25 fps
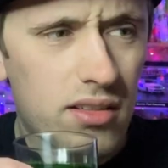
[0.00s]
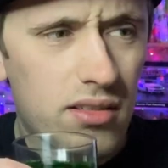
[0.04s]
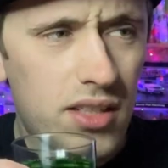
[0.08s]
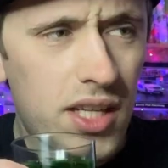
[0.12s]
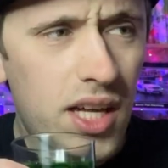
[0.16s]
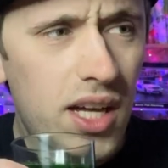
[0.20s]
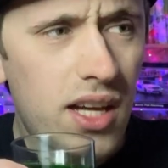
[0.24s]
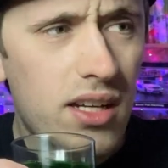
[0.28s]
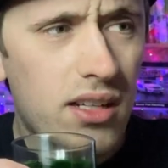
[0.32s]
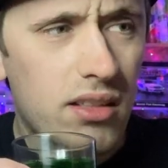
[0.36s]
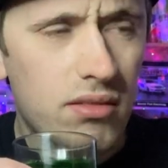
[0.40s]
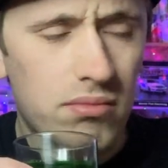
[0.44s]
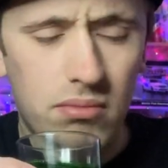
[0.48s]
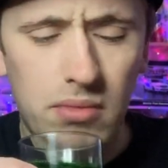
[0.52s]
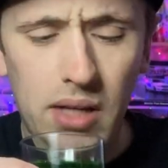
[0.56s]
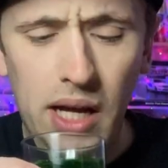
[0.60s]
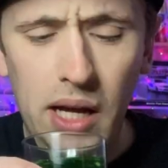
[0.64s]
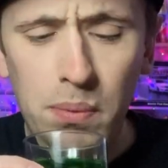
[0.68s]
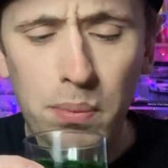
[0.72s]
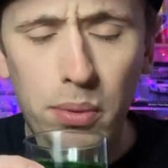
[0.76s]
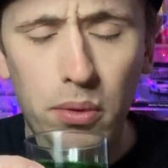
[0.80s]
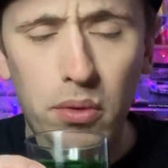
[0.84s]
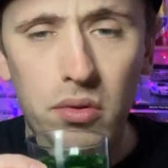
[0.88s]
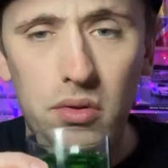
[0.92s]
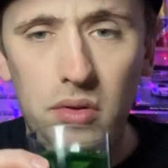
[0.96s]
Yeah,
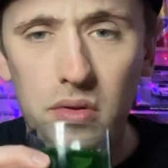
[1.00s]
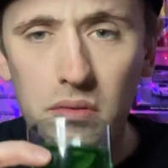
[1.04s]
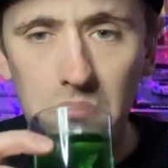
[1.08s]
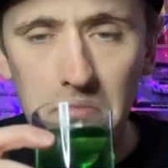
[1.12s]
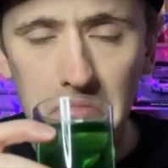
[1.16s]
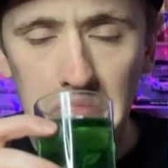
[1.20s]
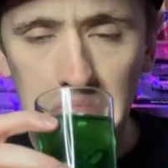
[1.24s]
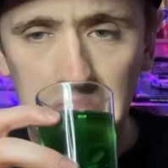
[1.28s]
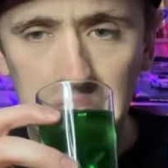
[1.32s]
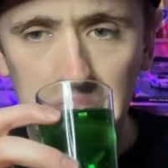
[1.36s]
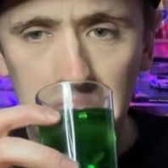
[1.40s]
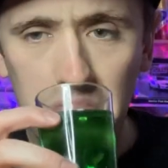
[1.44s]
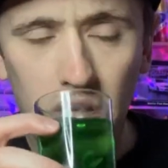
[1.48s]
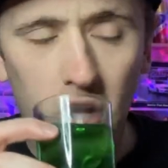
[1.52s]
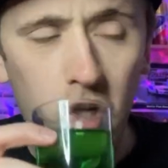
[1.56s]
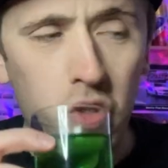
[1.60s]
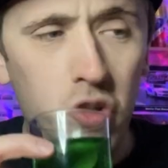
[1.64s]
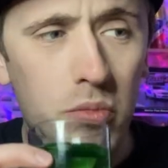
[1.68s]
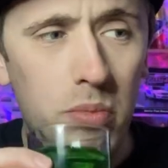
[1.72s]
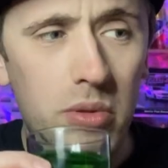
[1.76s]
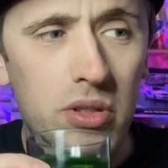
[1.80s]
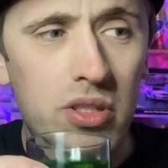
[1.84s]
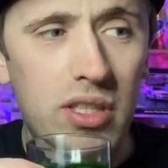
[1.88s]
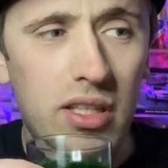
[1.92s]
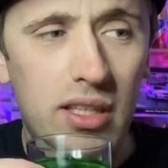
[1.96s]
apples.
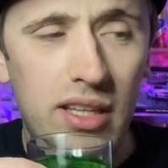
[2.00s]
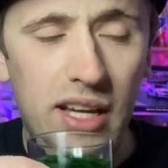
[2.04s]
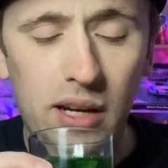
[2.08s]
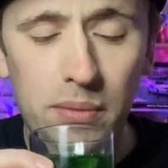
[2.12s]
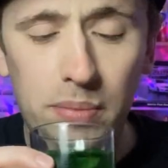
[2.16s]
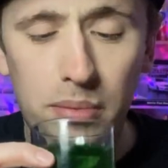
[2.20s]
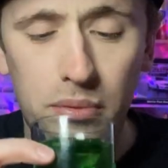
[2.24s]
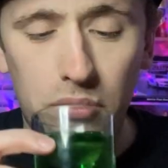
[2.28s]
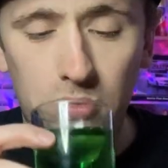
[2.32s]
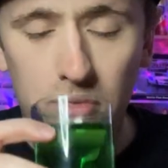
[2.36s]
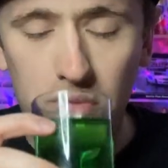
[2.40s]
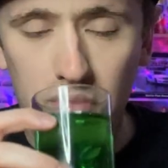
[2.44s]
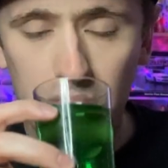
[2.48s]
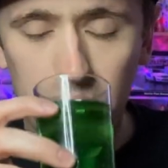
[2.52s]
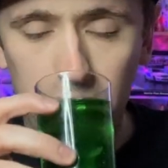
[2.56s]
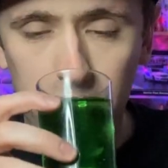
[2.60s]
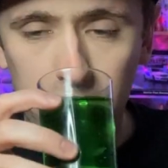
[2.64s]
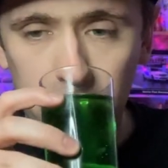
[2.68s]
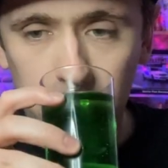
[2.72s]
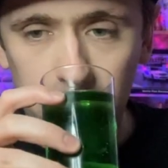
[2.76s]
100% apples.